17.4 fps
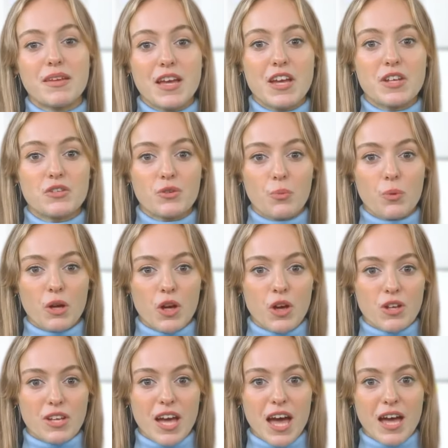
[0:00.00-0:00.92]
Enjoy
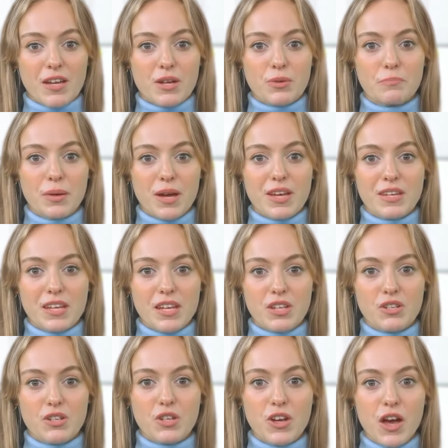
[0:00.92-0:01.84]
our guided
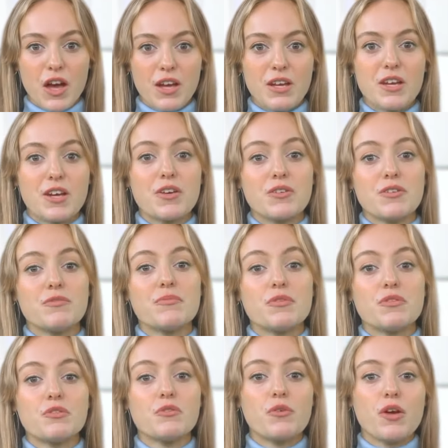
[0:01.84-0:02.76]
meditation audios for
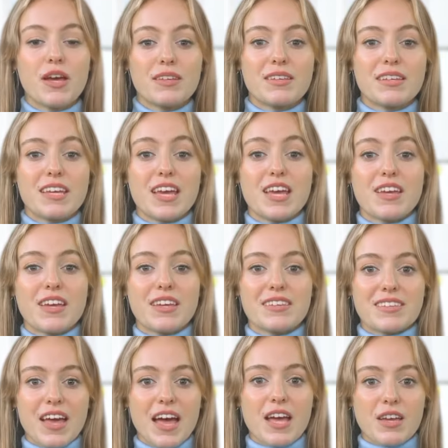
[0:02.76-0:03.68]
stress and
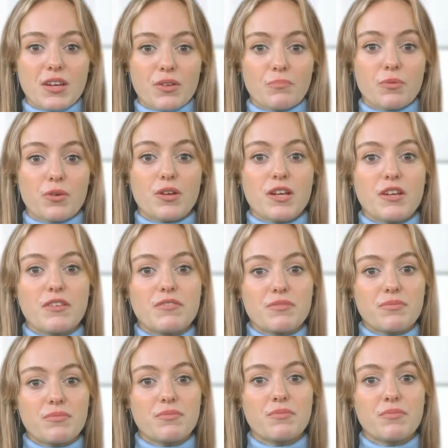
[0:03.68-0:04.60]
anxiety relief,
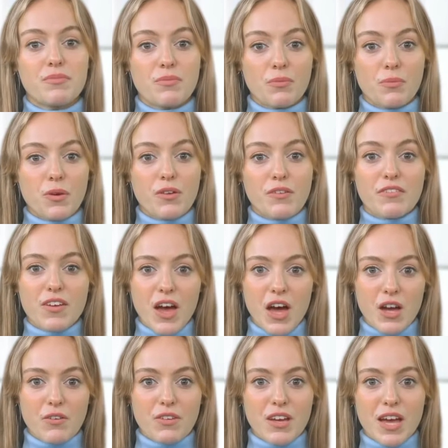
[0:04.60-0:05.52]
with
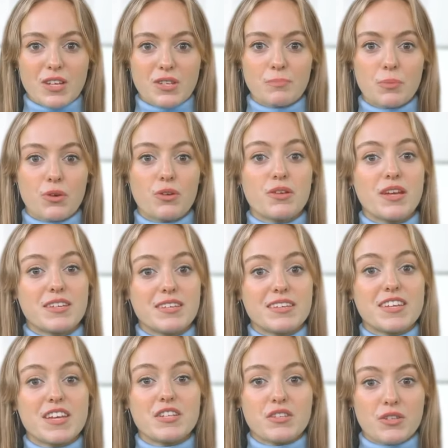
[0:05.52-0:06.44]
five expert led
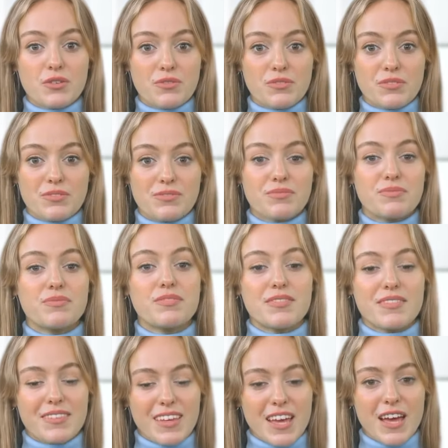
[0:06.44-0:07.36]
sessions,
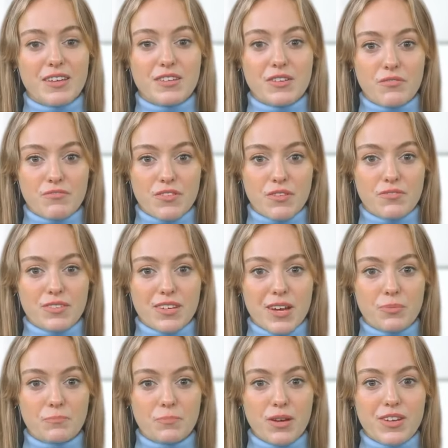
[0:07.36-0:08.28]
10 to
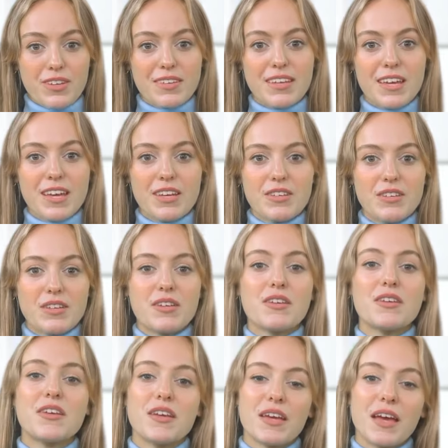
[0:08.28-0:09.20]
15 minutes each,
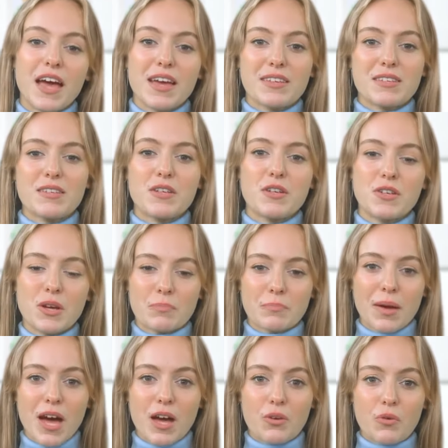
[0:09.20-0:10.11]
and soothing
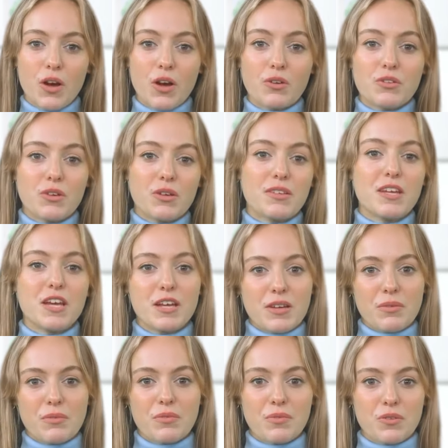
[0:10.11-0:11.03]
background
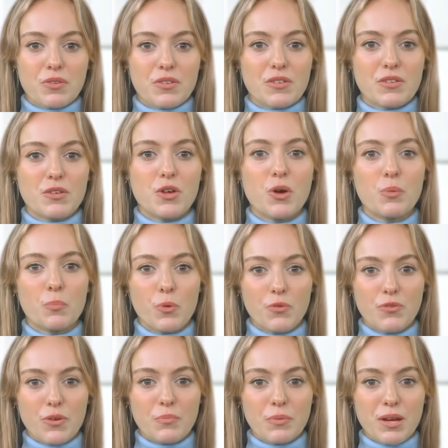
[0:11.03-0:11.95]
music, suitable
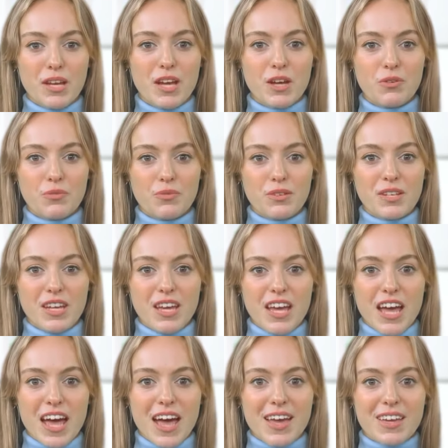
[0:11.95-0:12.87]
for beginners
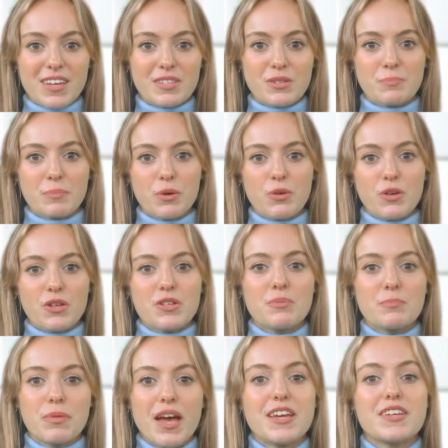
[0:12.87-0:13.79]
and
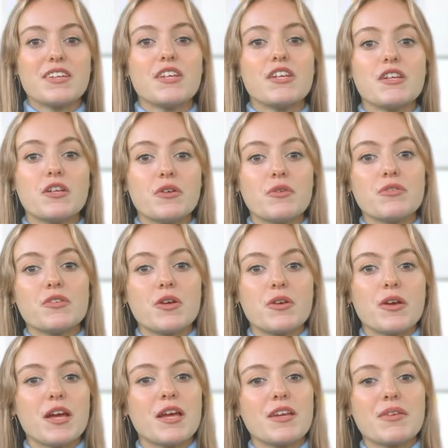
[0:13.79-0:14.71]
experienced practitioners
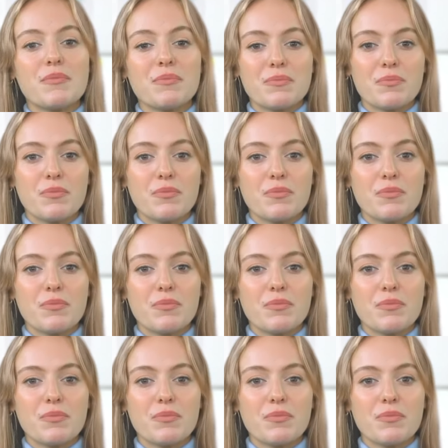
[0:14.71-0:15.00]
alike.